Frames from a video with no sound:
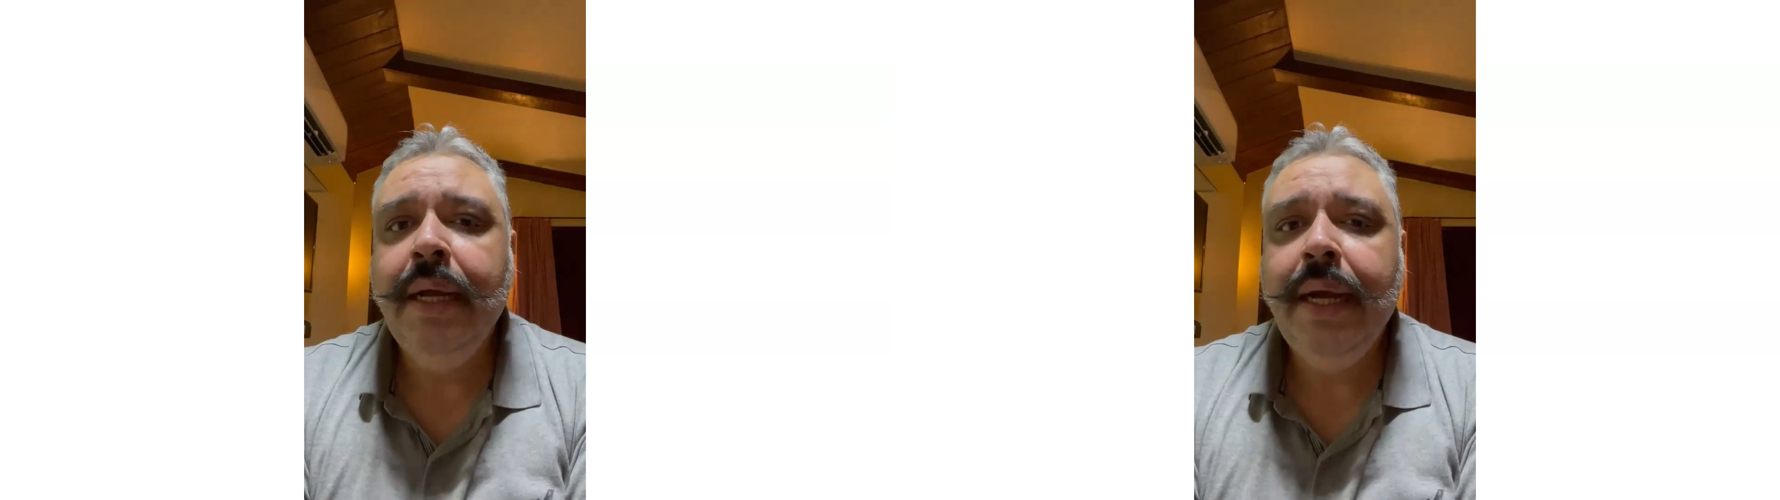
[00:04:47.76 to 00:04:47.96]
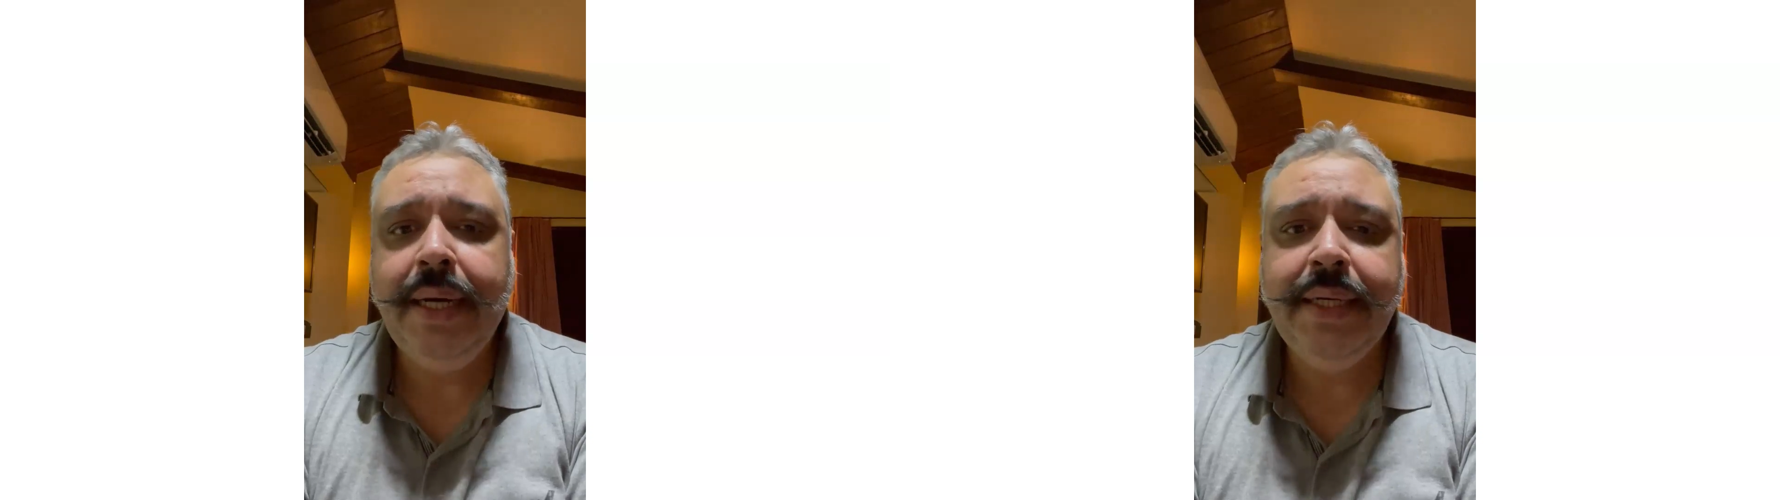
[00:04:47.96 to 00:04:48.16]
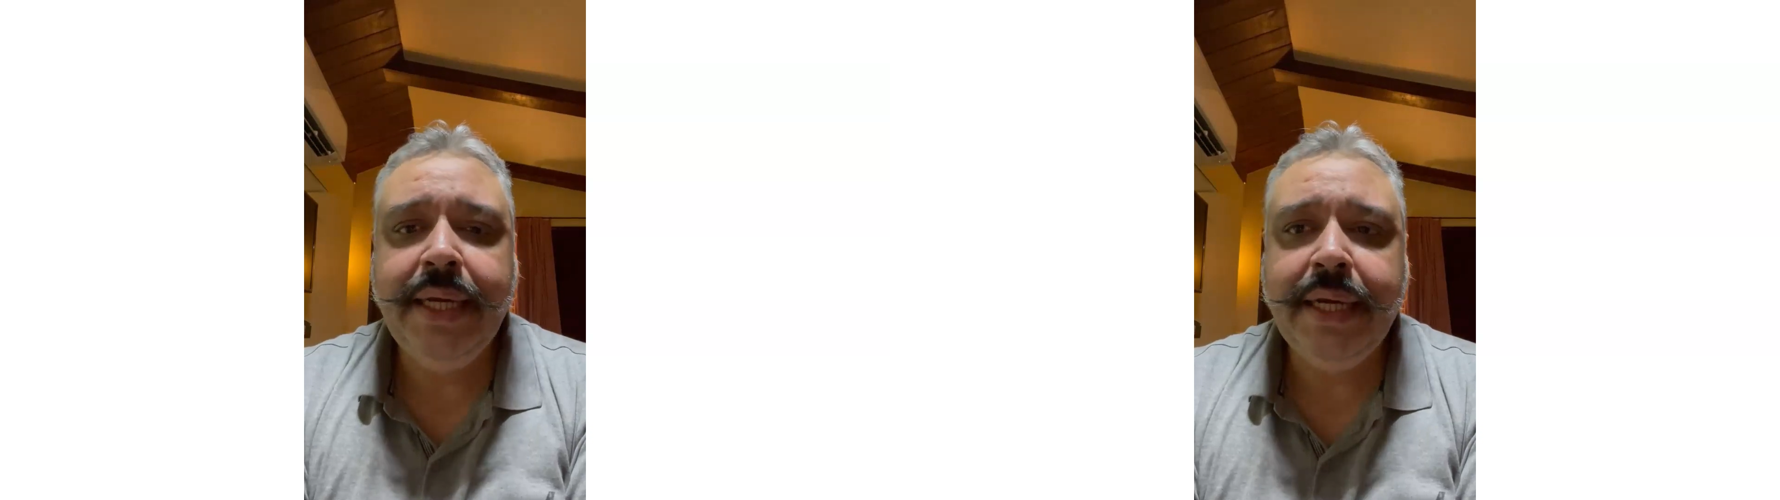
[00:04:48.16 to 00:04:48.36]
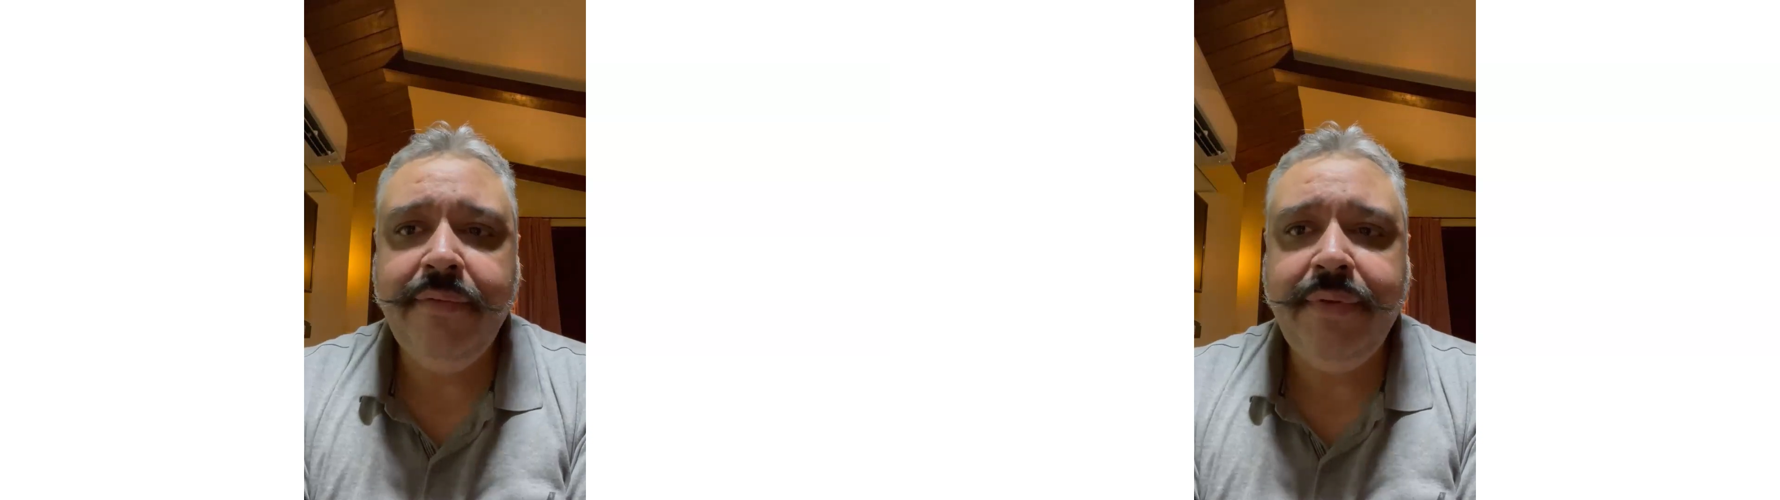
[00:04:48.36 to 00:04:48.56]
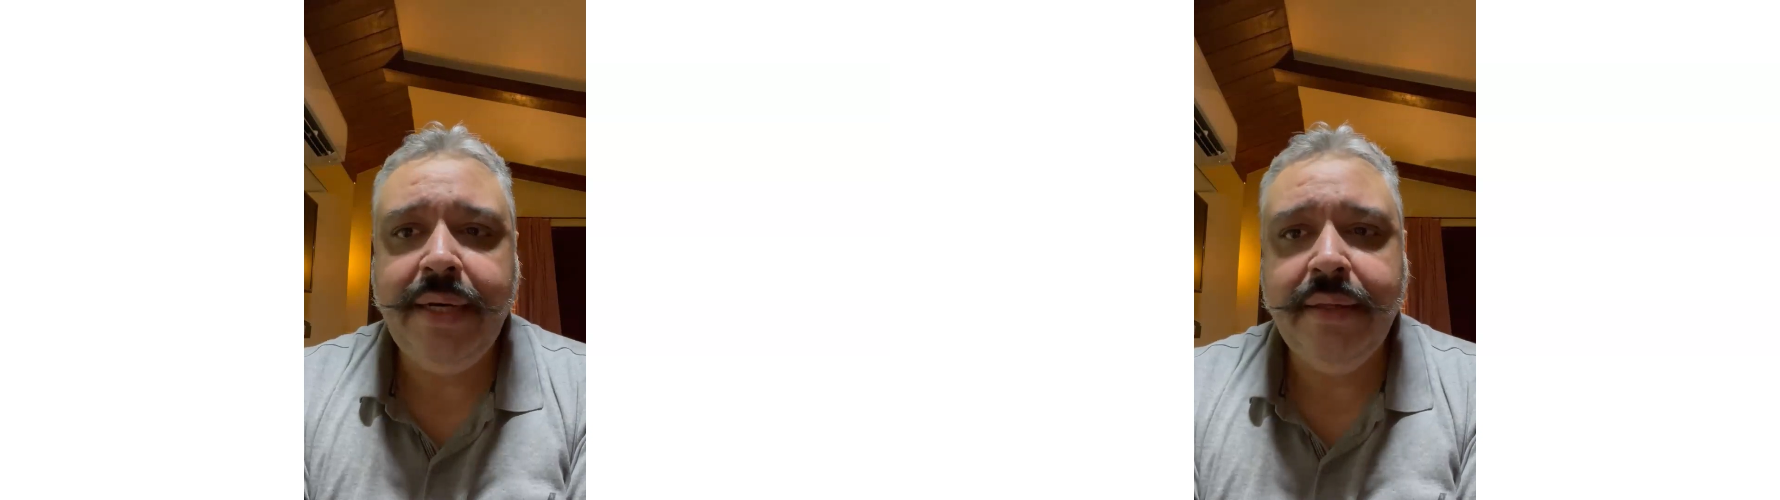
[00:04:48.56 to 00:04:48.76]
And they
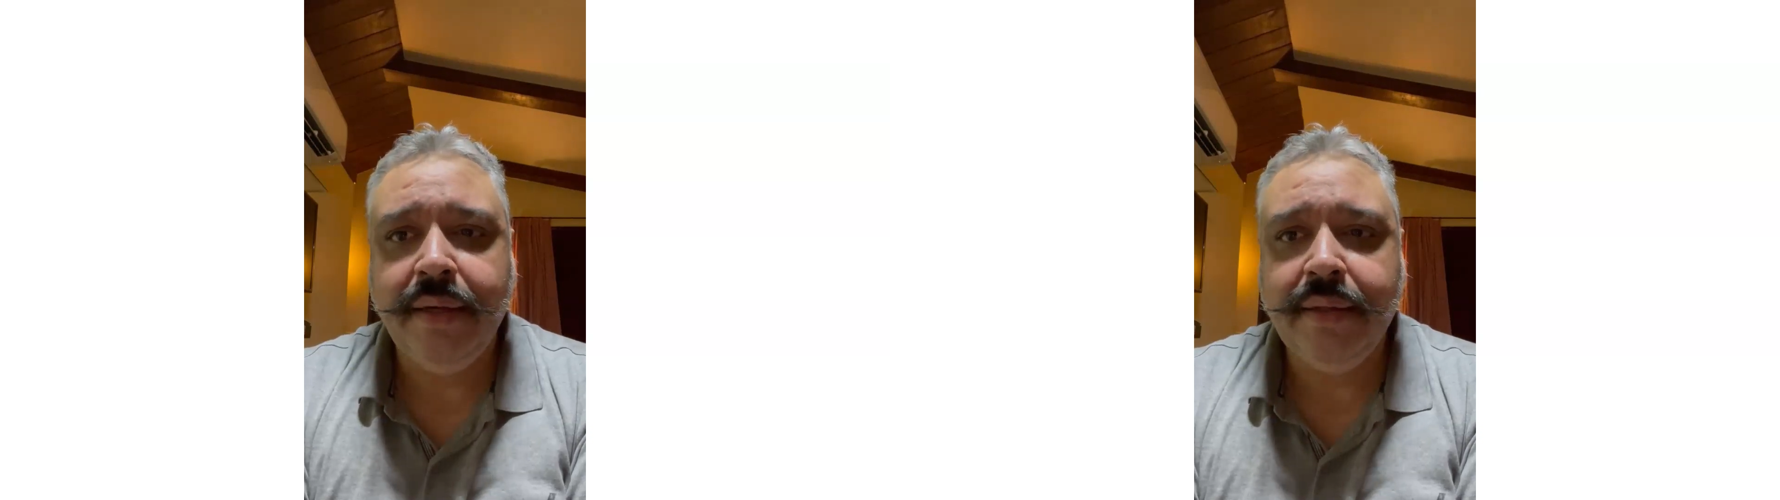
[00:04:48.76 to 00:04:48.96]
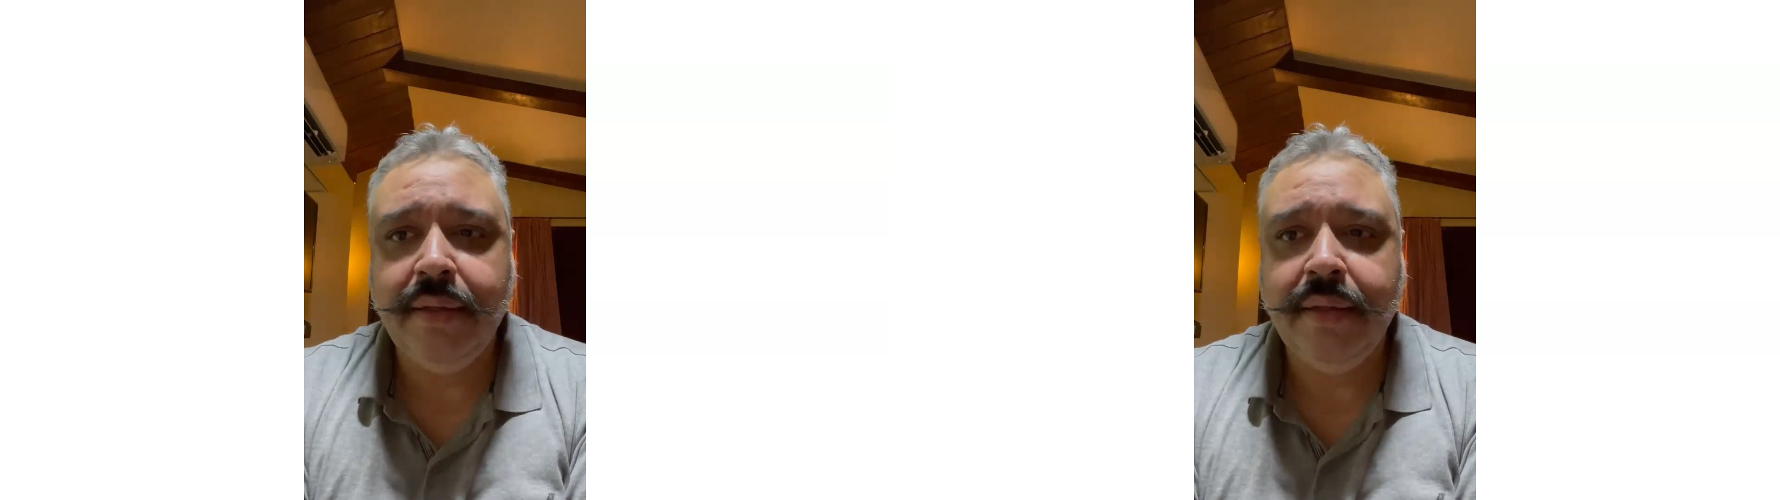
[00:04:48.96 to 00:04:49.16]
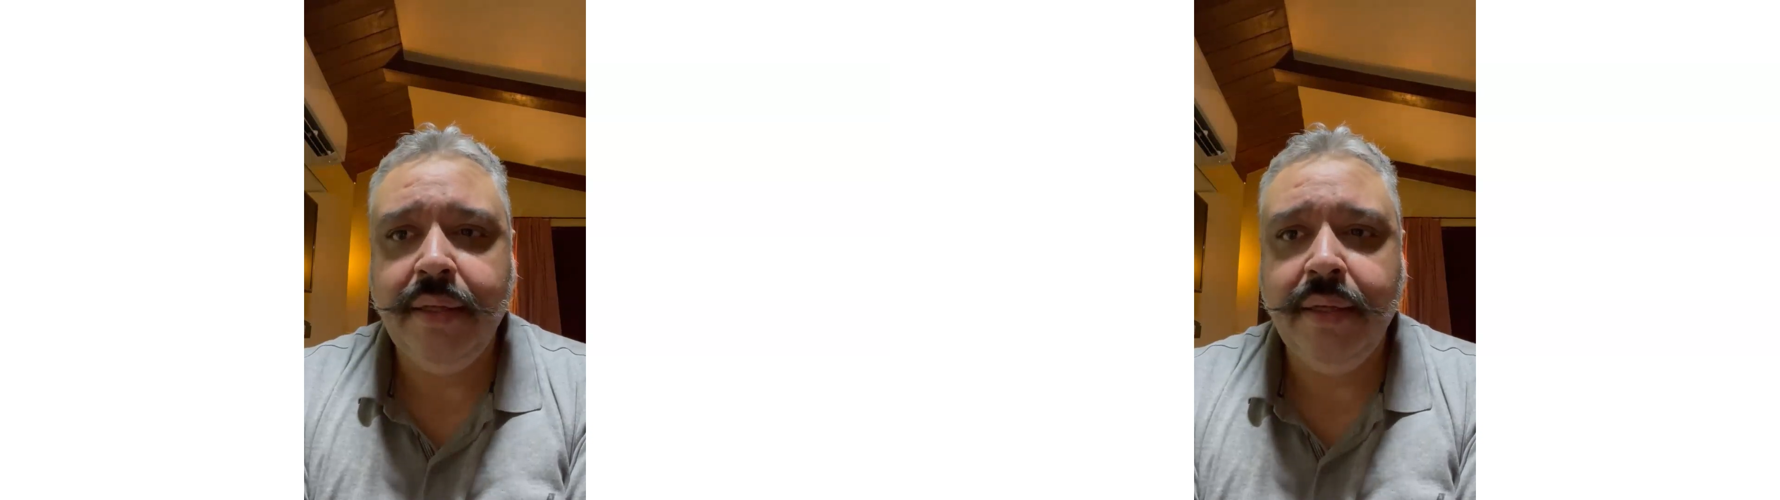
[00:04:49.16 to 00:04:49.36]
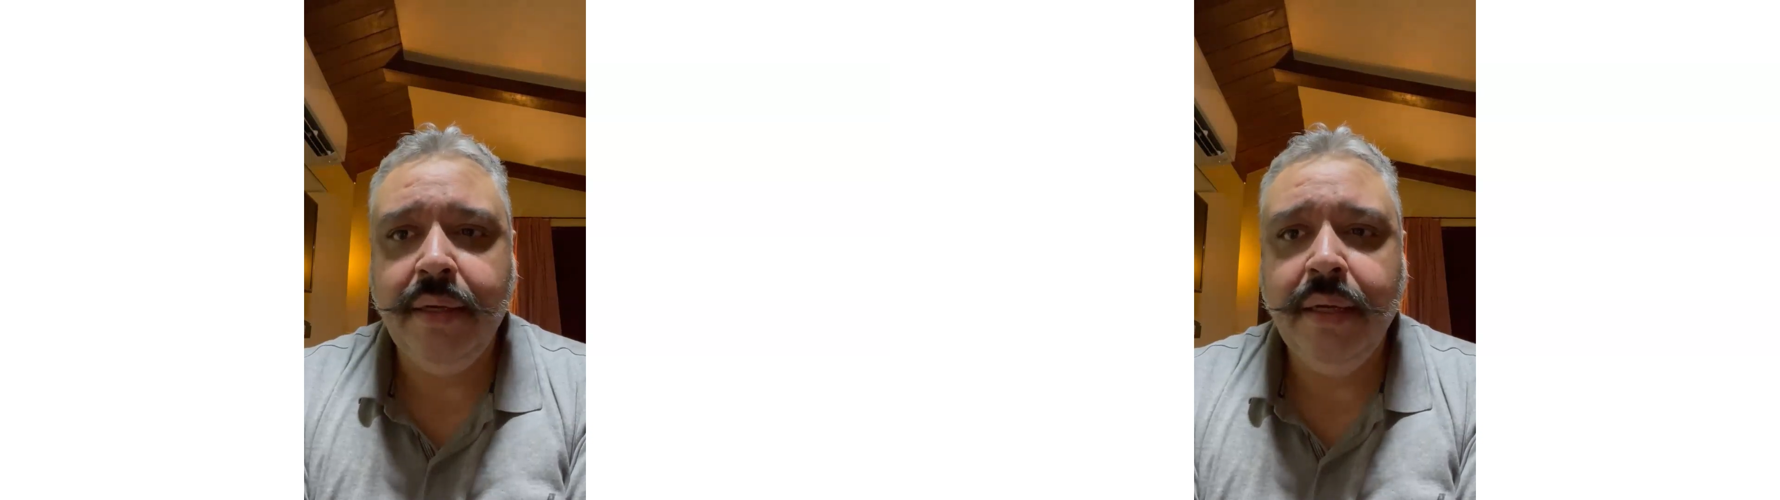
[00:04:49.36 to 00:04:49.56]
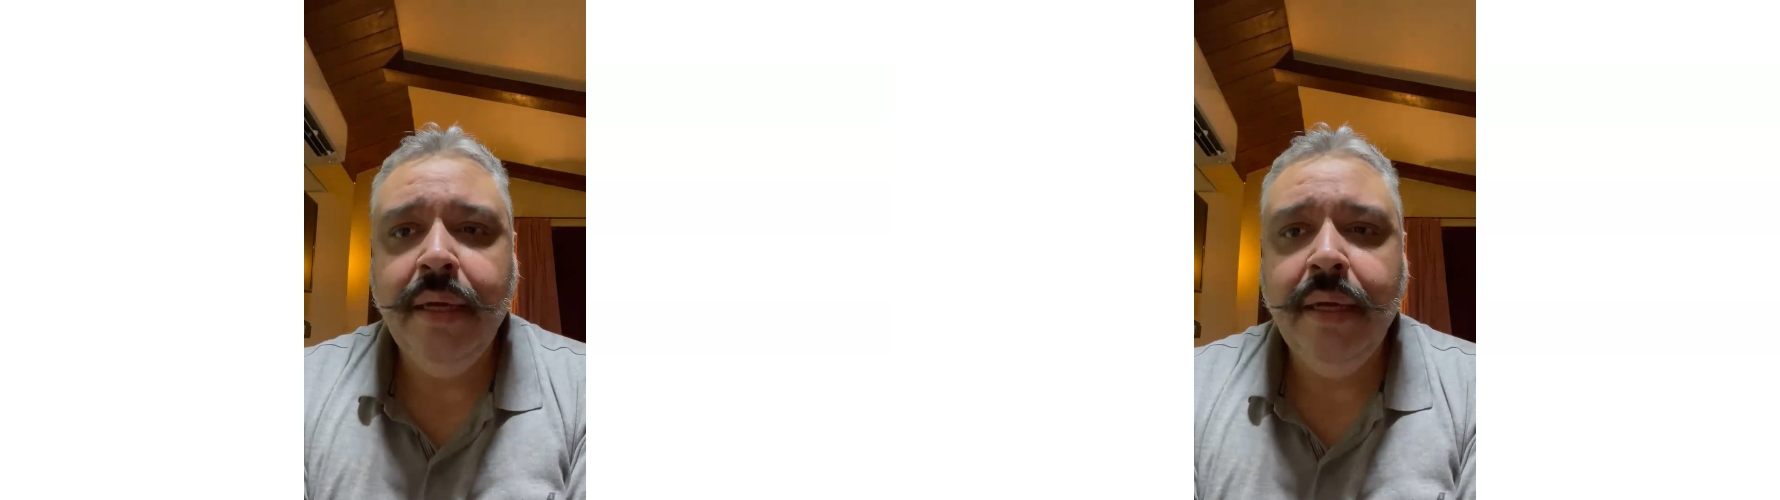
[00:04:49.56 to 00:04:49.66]
can find success there.